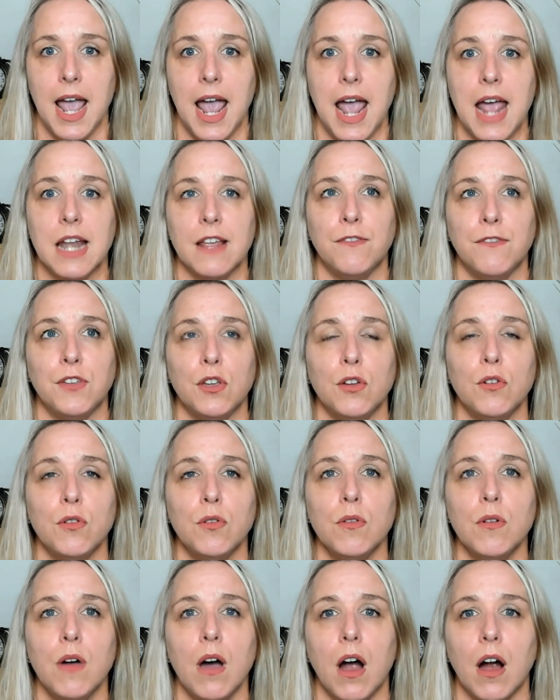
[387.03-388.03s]
And if
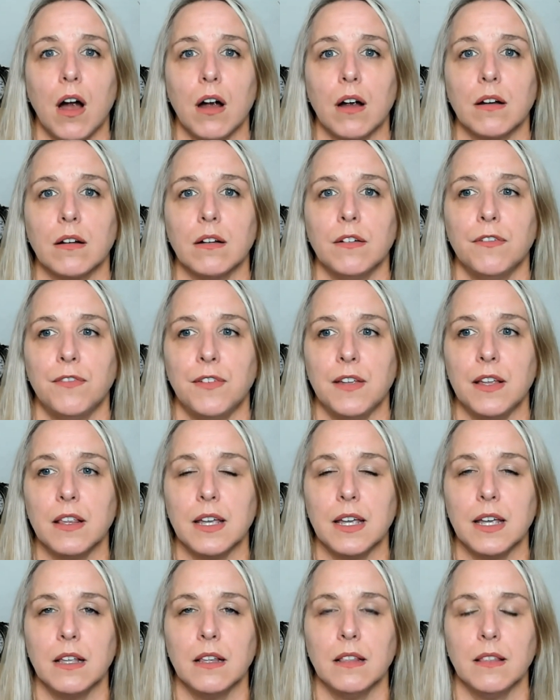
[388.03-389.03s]
you are
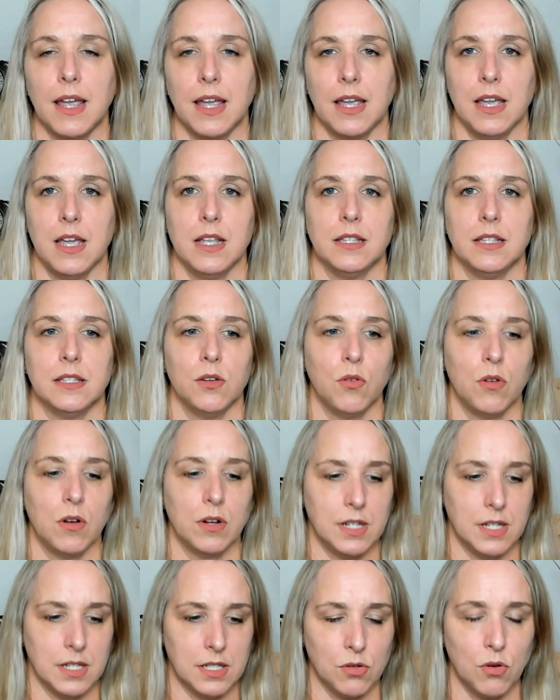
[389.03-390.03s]
feeling like it's
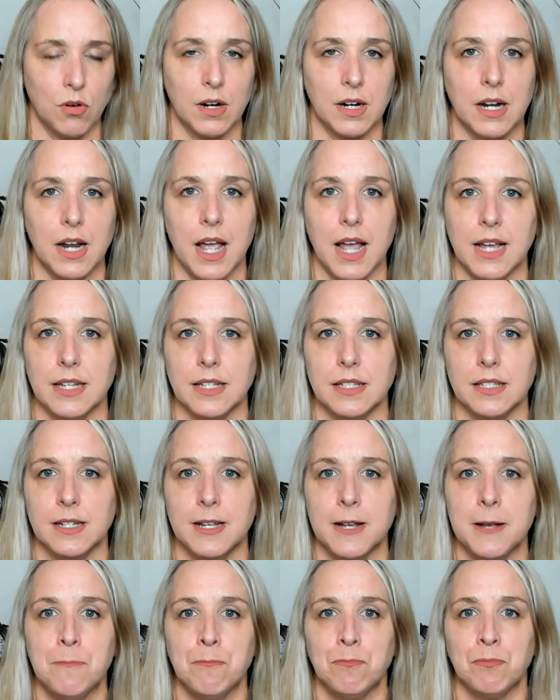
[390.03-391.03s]
disorganized,
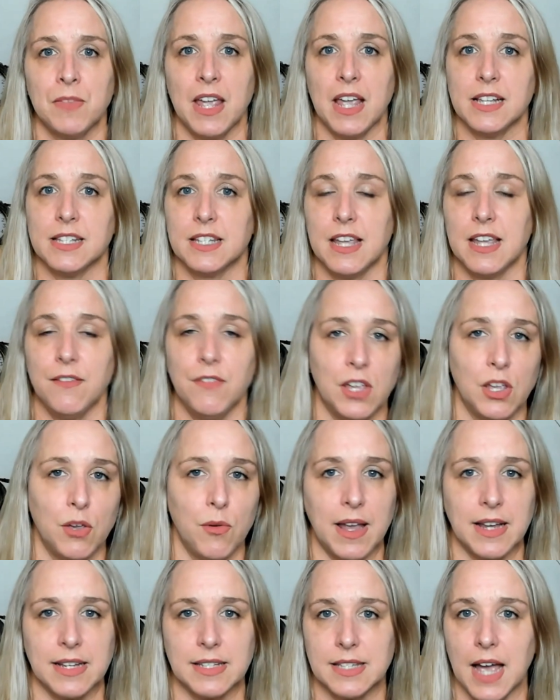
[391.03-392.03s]
it's giving you
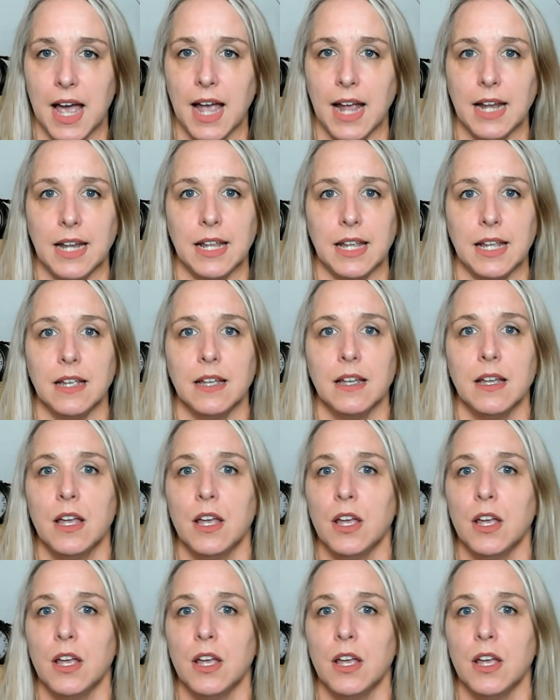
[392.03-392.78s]
anxiety,